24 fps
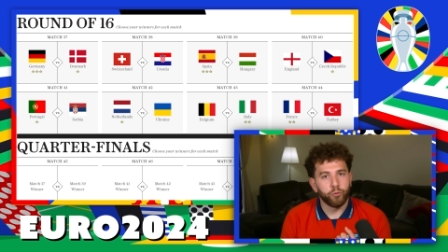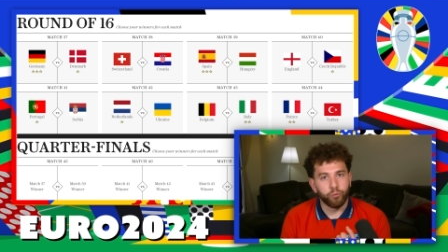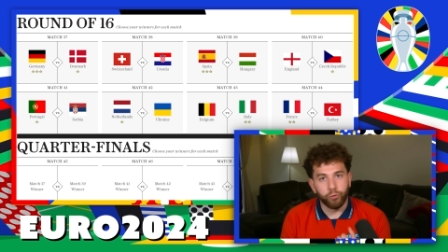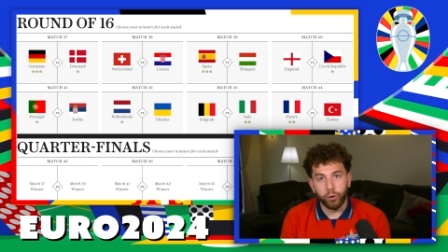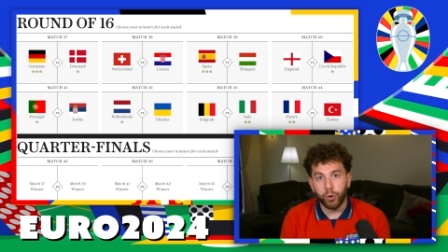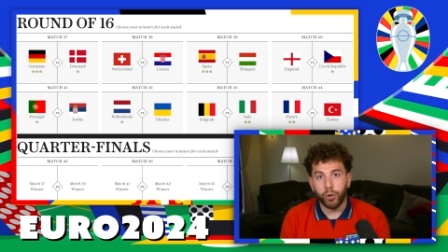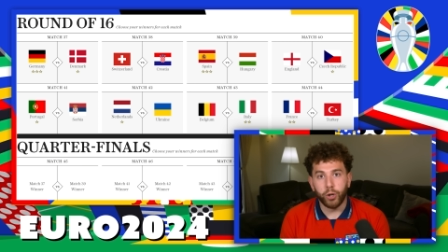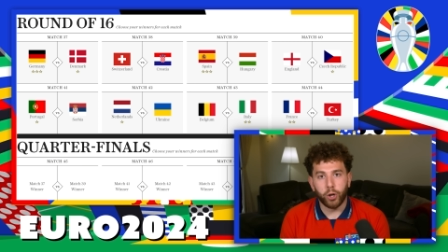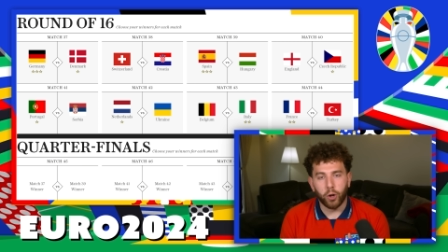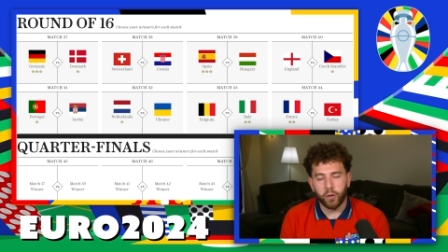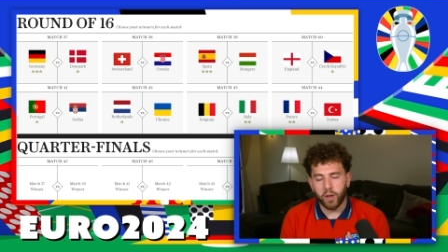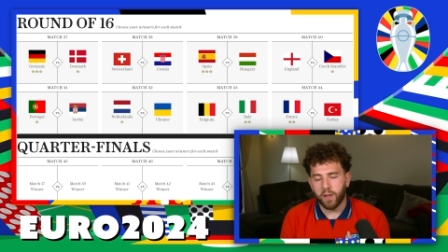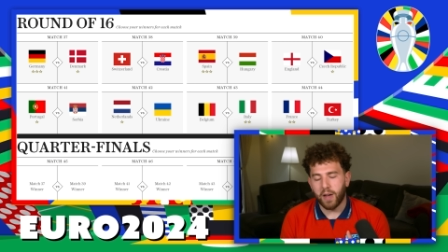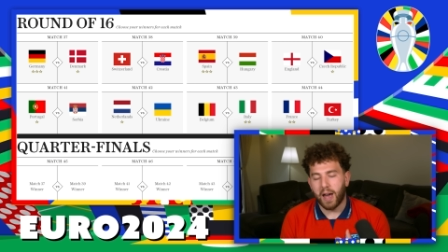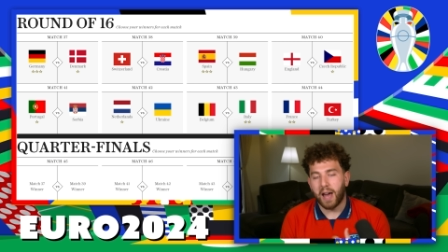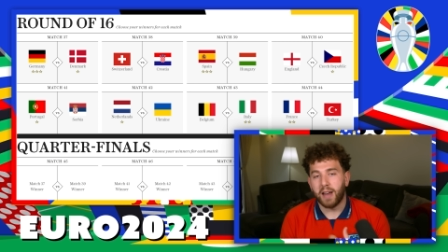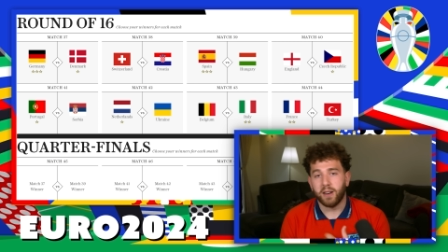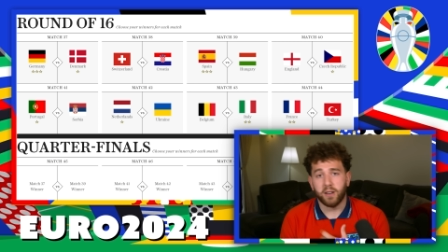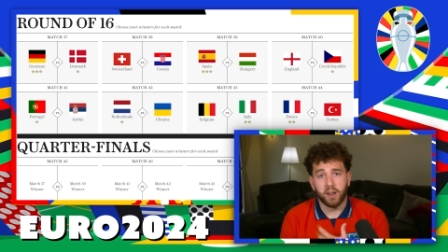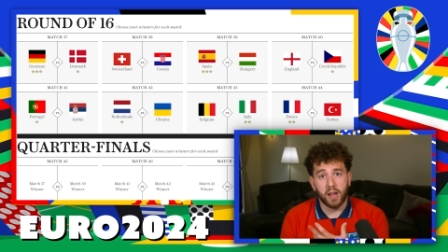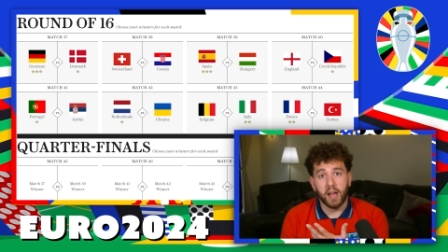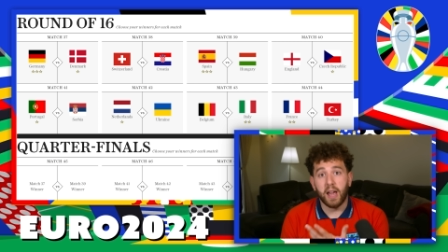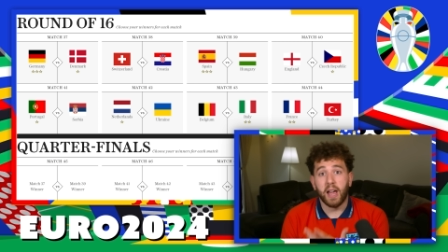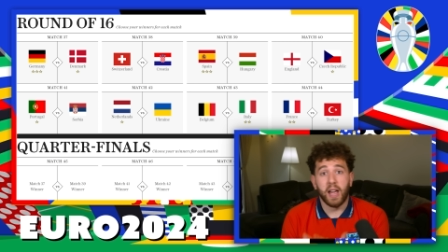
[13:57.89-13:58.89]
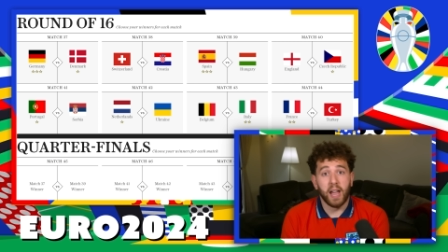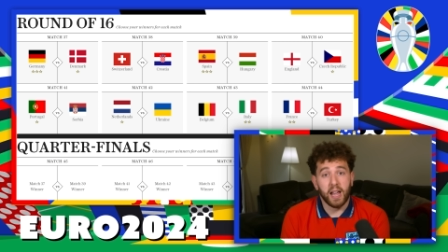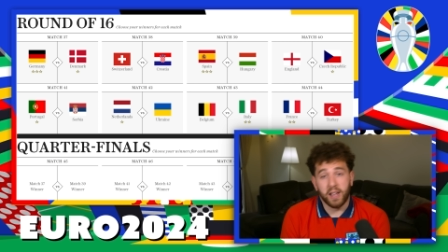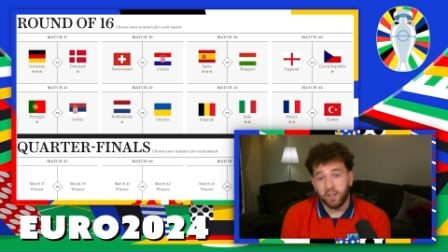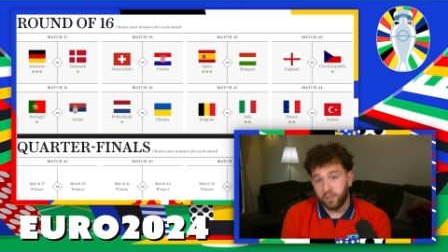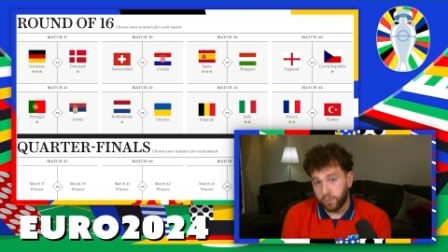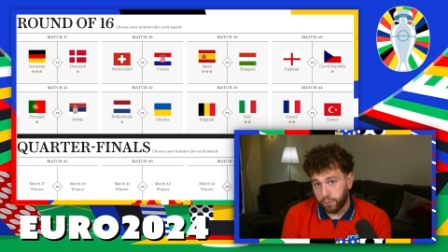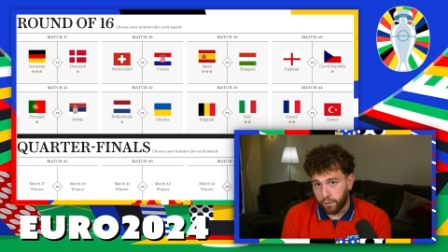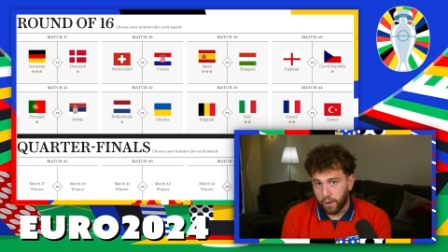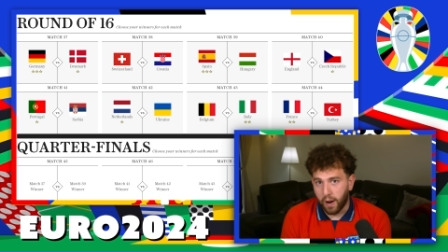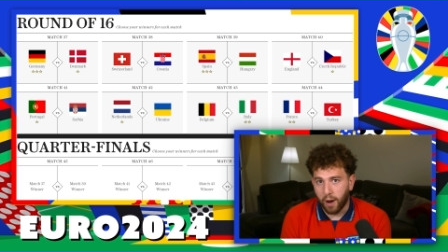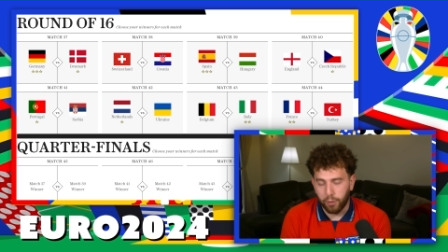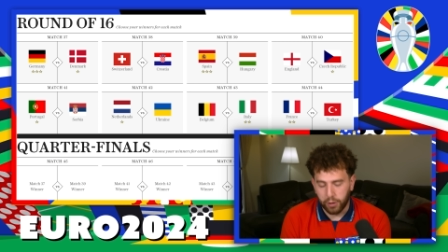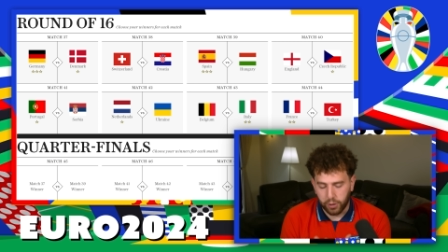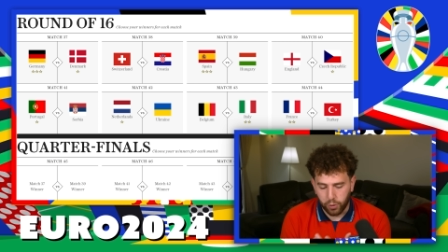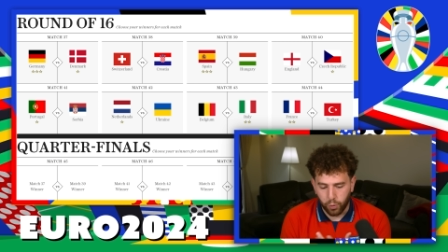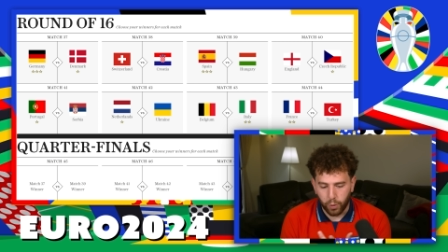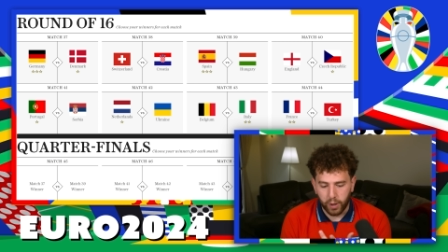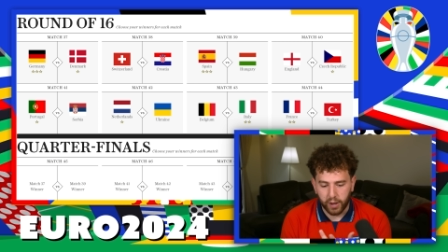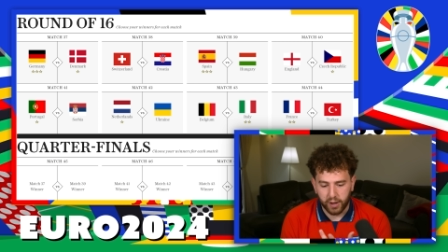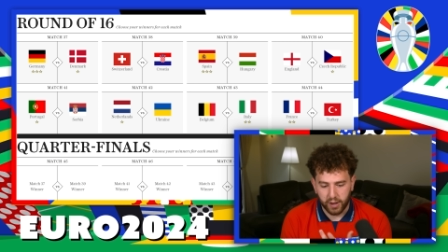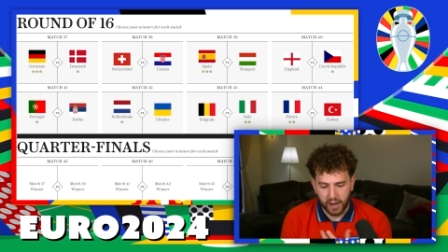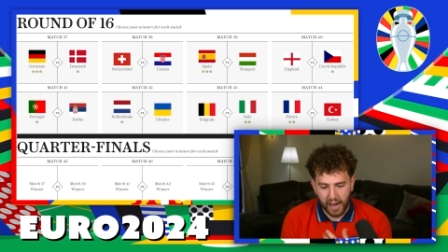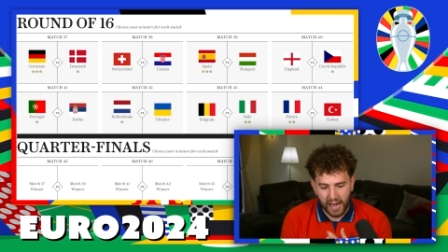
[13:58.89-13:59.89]
Rudiger, on the other hand, is very
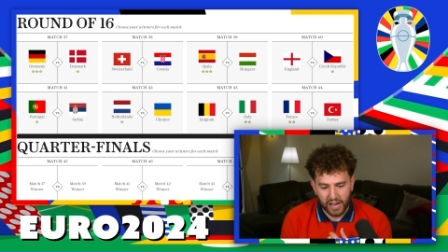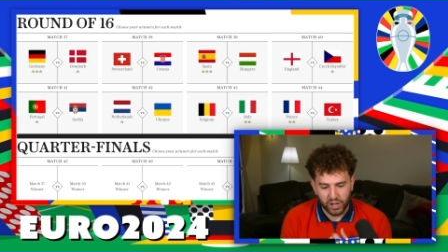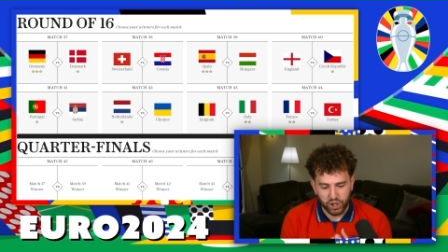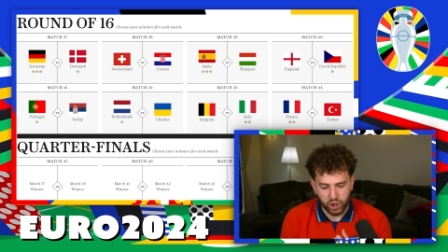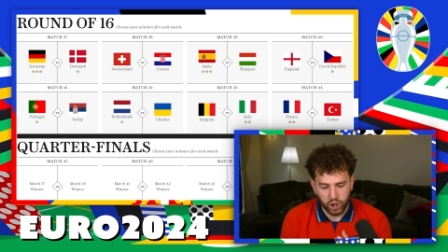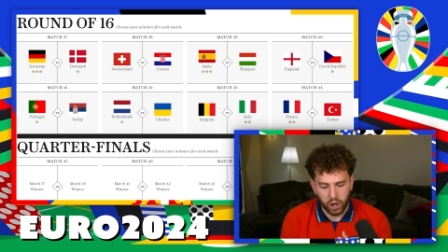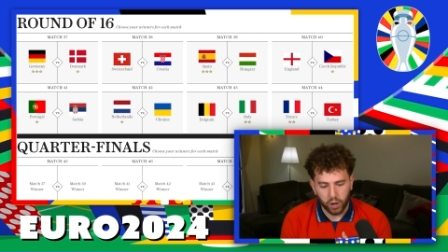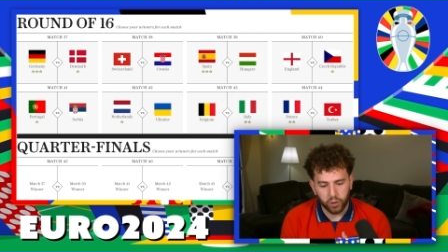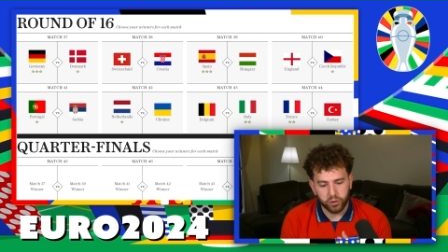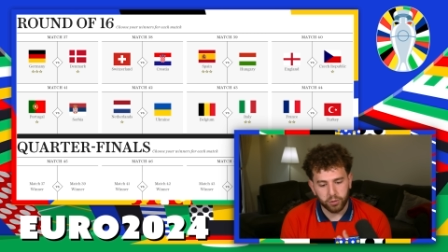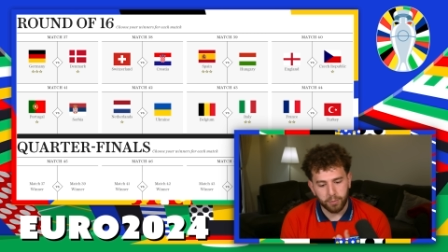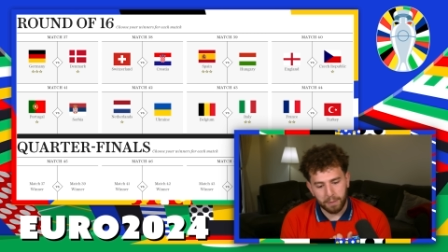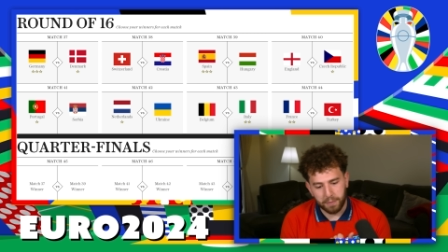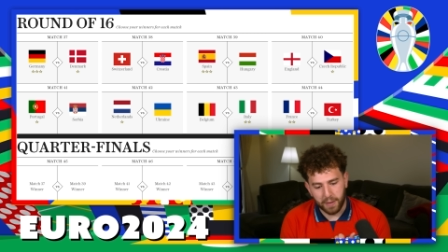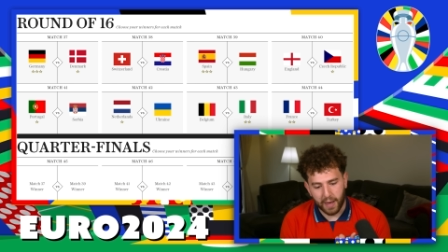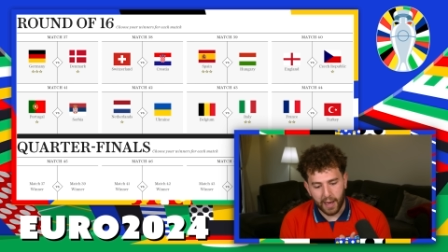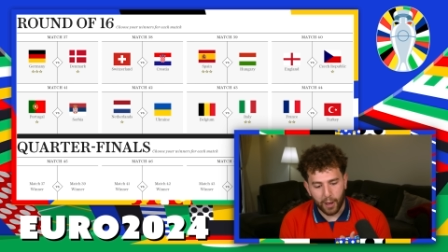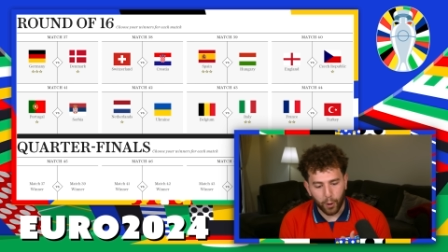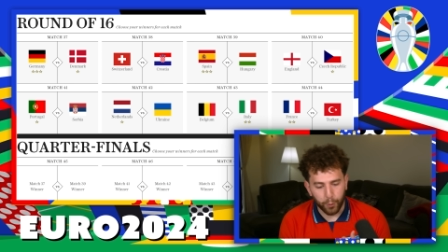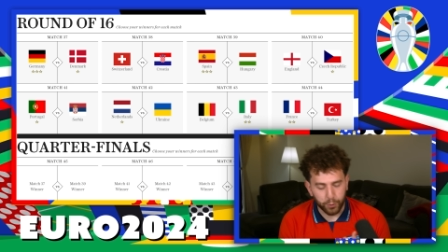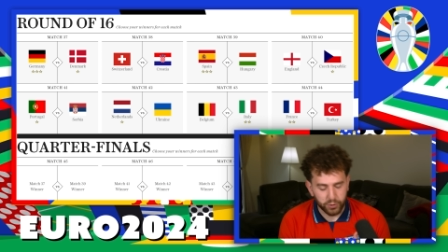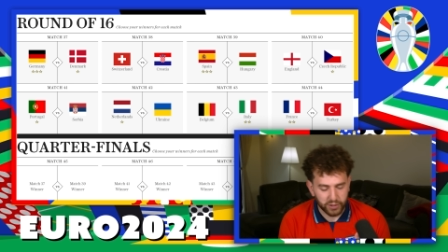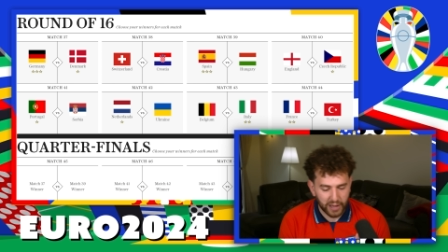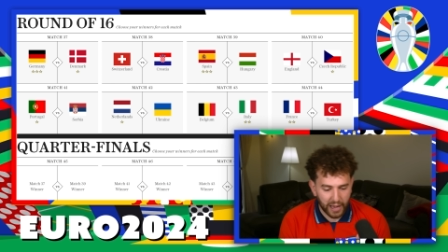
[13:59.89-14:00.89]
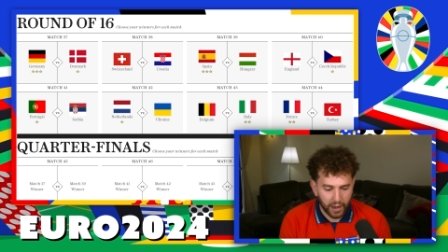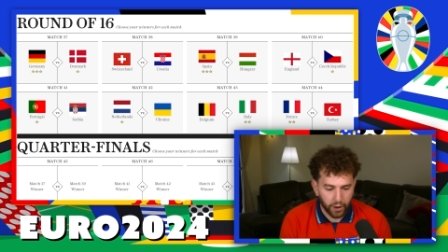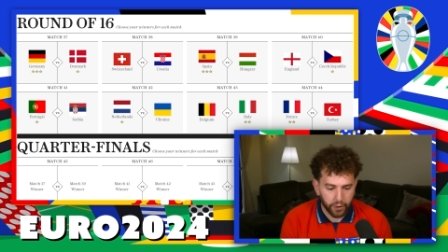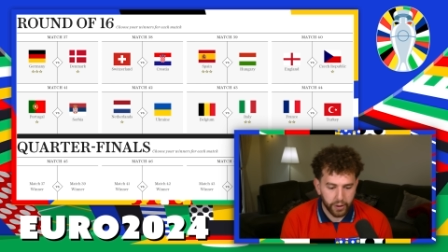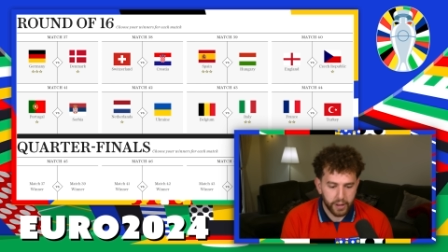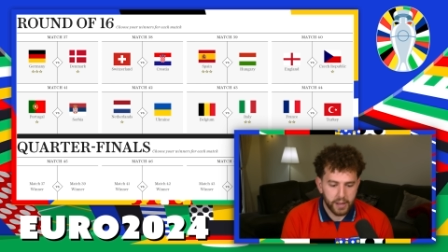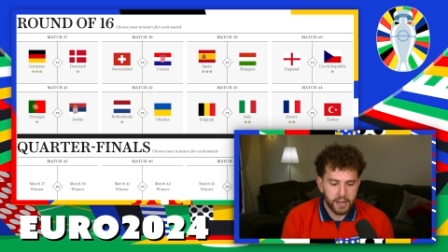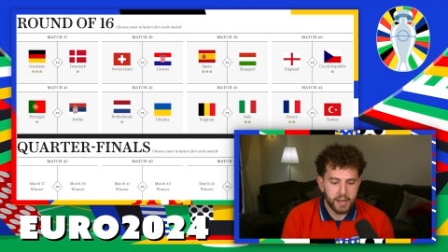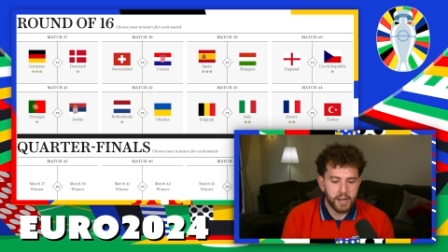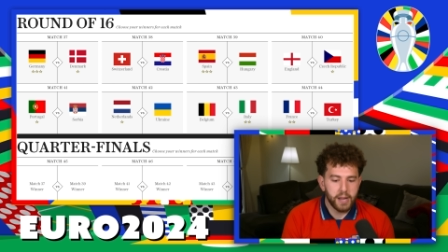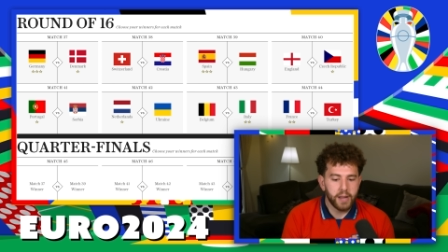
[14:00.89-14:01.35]
quick and agile, so maybe that helps out.